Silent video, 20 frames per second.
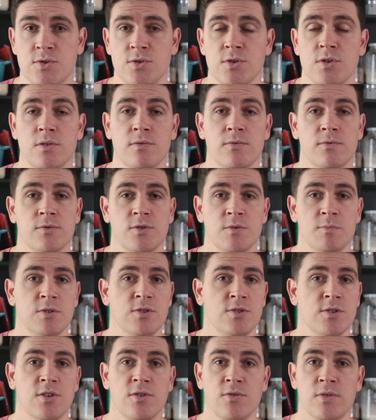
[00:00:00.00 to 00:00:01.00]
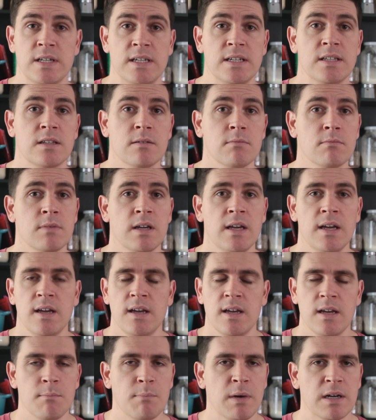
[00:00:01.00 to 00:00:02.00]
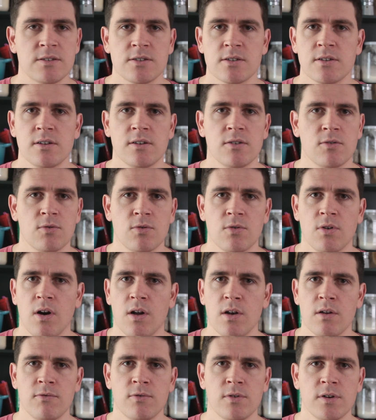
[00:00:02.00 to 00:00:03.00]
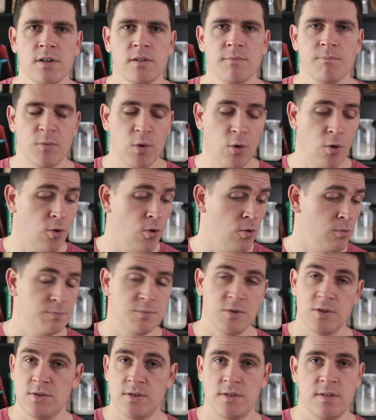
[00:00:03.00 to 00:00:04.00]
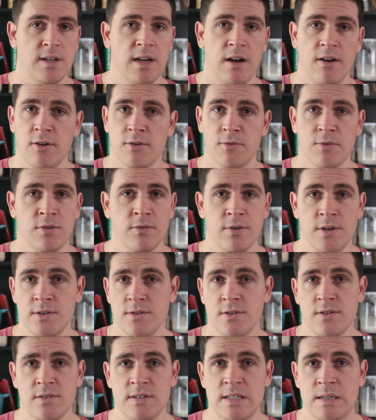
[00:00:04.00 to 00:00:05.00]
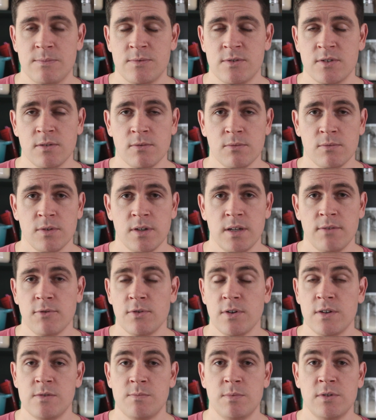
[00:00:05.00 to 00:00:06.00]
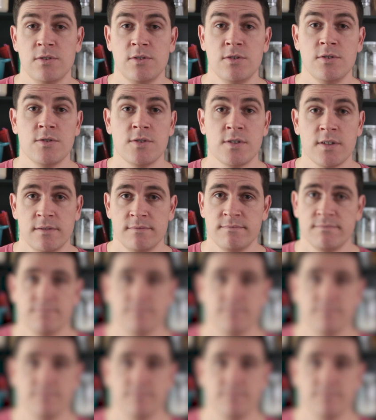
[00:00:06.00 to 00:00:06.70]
serve, which means you can reheat them in butter or olive oil, or just carry on with the rest of the steps in whatever recipe you're using.